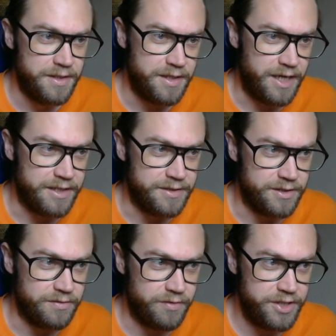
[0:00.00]
and
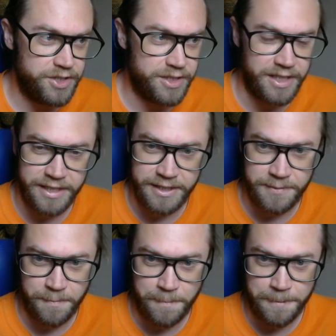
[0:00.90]
originally
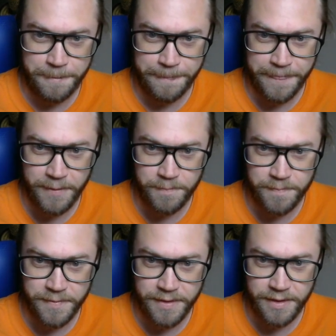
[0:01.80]

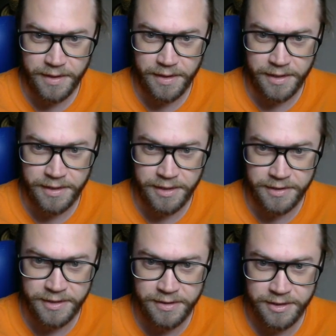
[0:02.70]
I
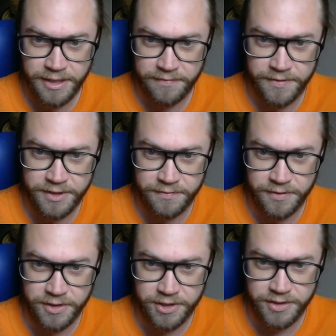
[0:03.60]
didn't have this
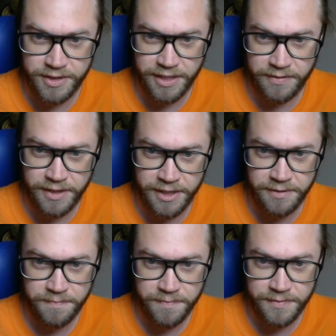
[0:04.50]
function down here.
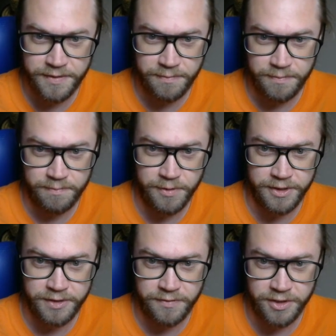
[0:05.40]
What
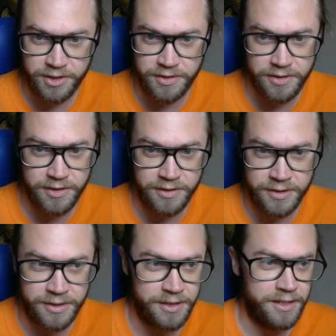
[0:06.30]
this function
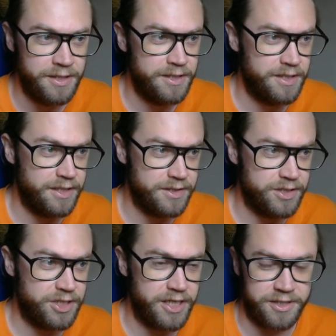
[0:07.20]
does is it
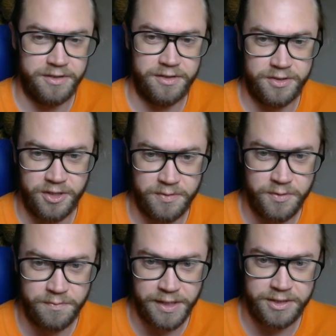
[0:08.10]
checks that there's no
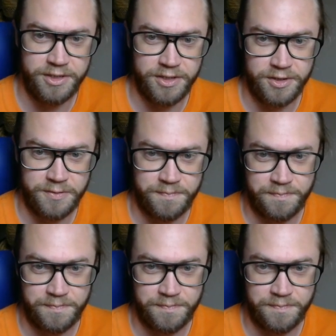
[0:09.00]
more messages.